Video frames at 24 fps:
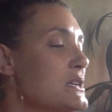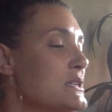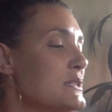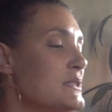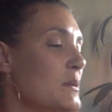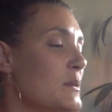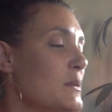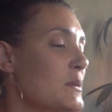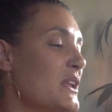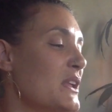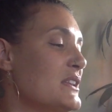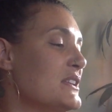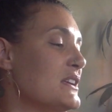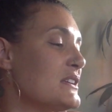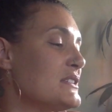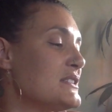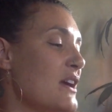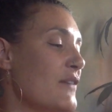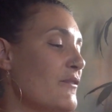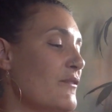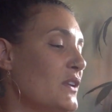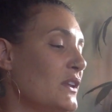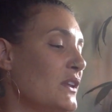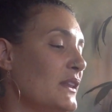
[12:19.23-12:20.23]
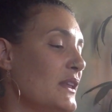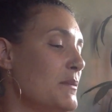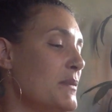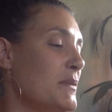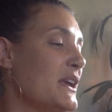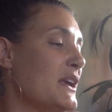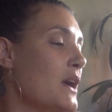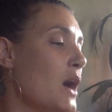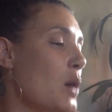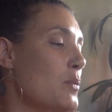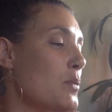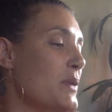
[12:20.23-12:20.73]
Somebody could definitely be
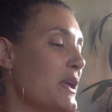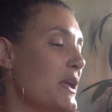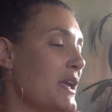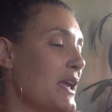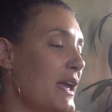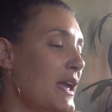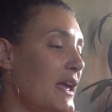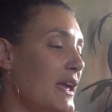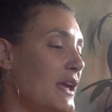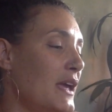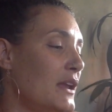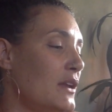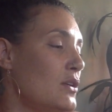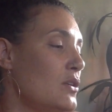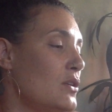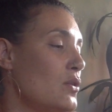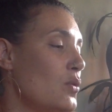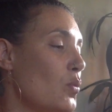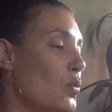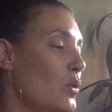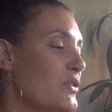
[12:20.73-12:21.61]
coming in